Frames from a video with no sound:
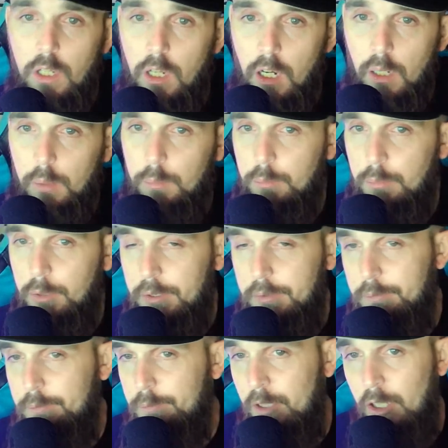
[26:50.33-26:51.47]
But
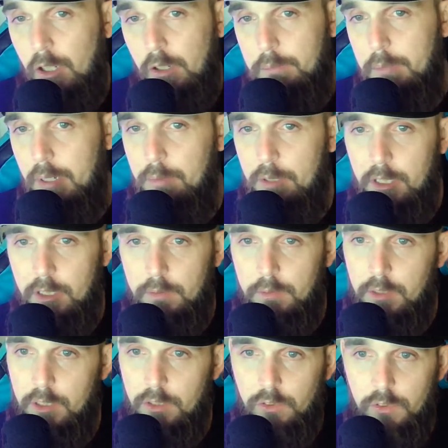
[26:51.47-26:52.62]
maybe
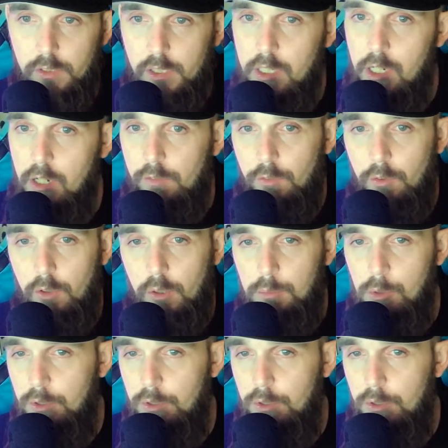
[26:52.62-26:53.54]
this is the year for